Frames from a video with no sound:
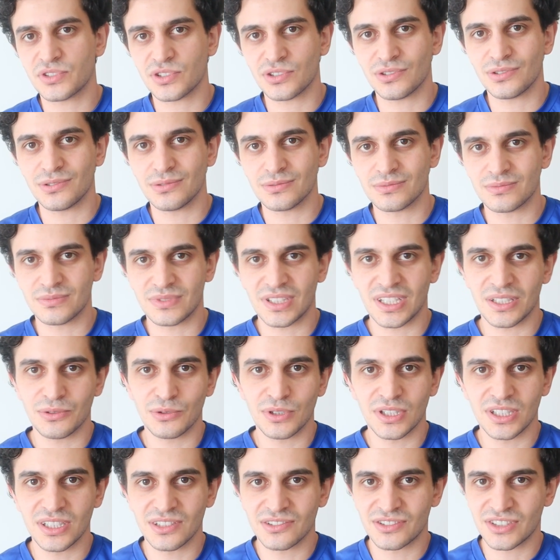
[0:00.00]
So they
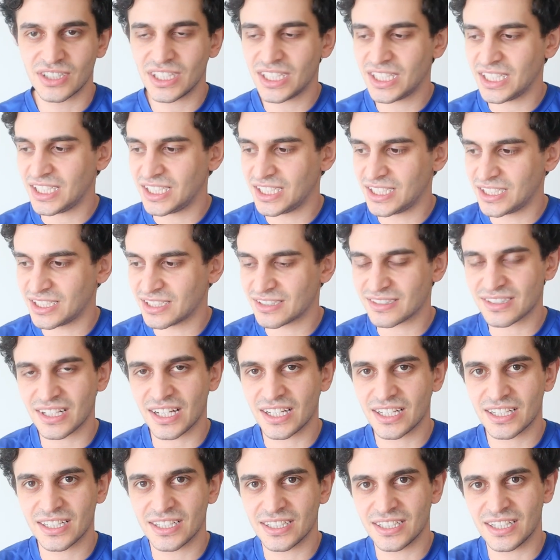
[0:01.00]
will really, it's
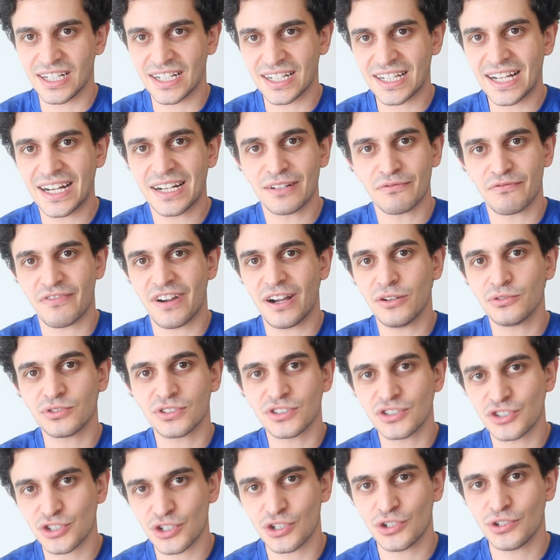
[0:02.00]
like again a
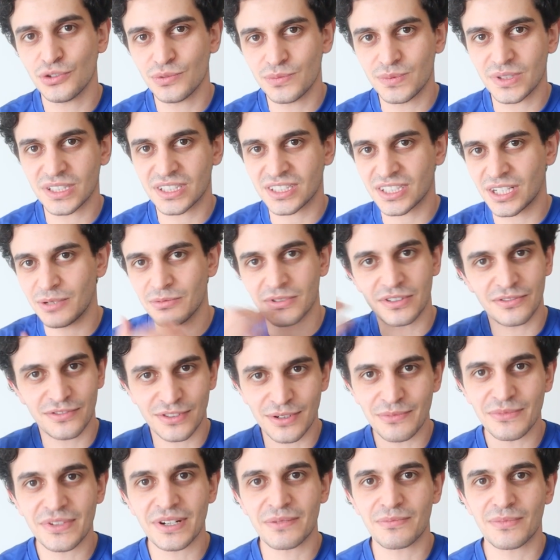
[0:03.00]
fountain show, but coming
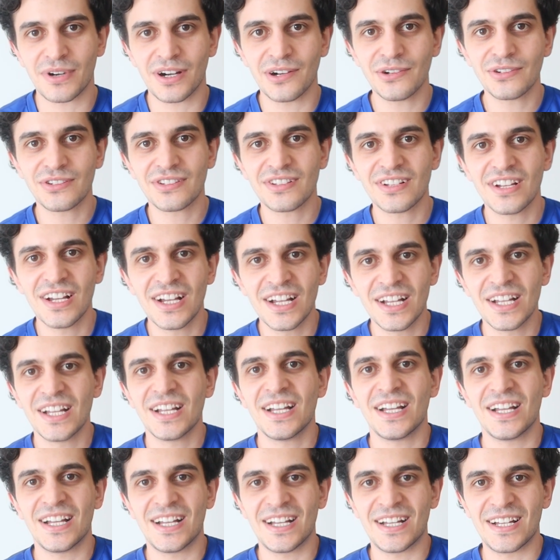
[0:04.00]
from their mouths.
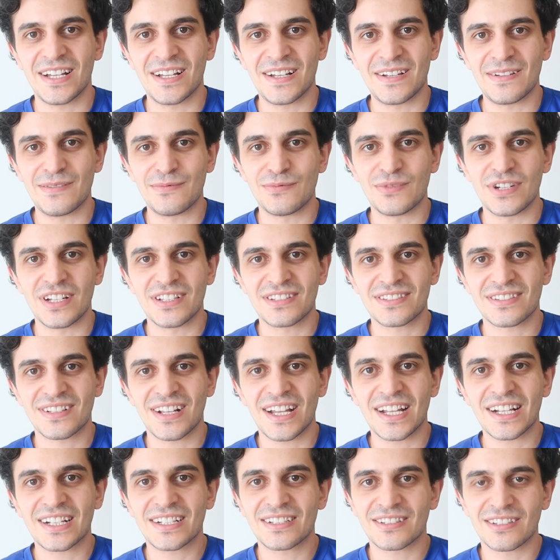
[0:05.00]
It's
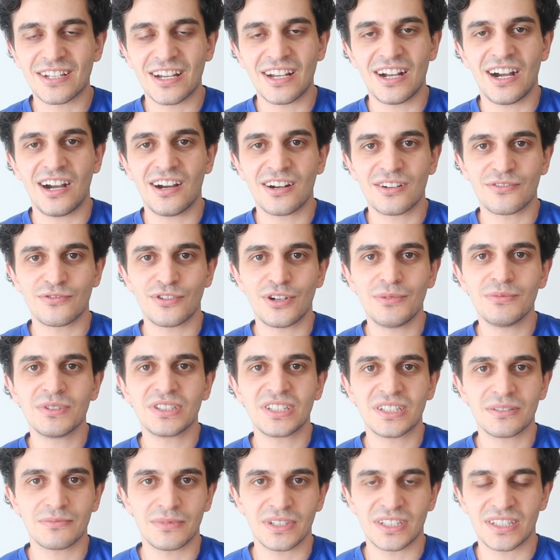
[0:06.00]
like they are
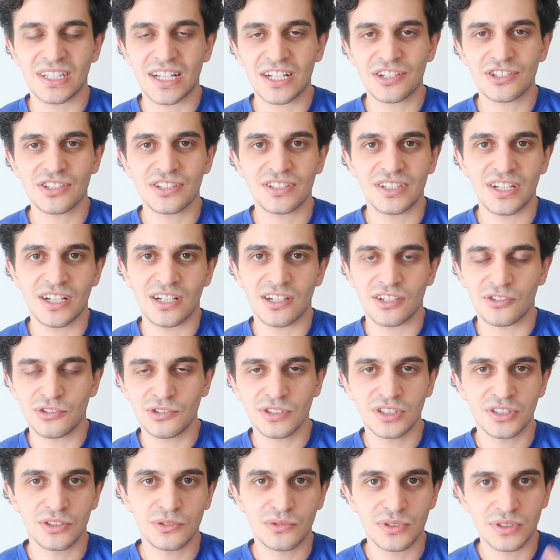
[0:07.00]
vomiting, but actually they are
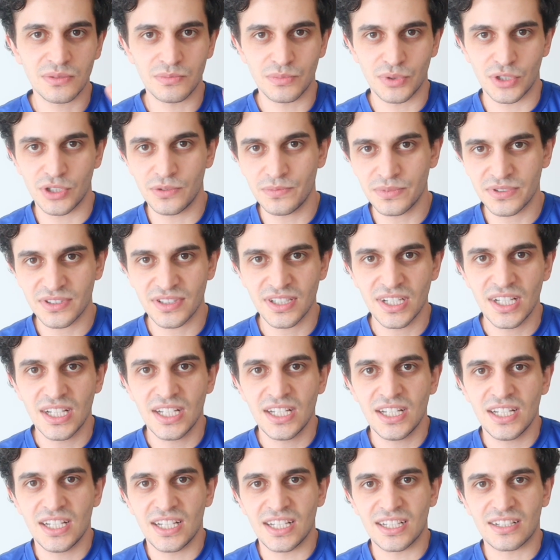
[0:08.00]
only doing burps.
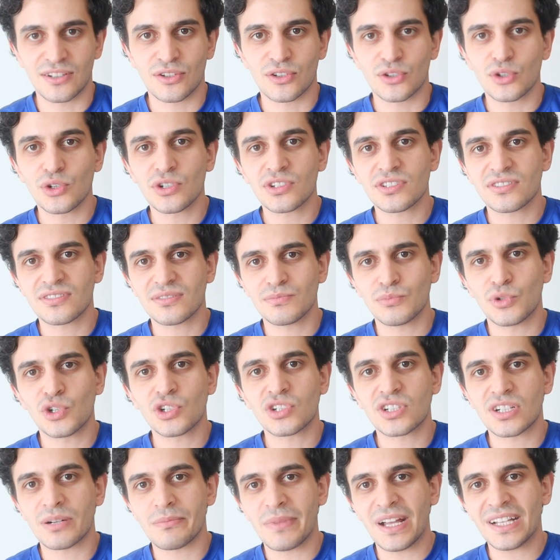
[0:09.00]
It looks
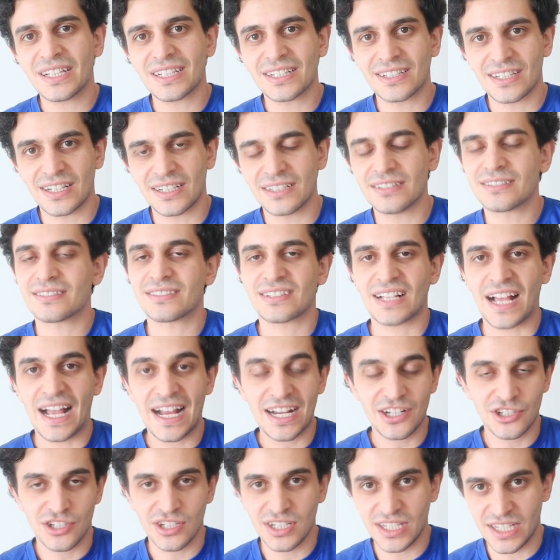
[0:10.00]
more dramatic than it
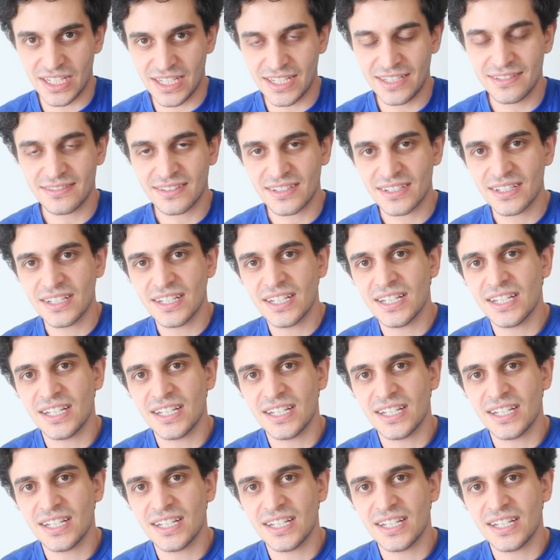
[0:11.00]
actually is.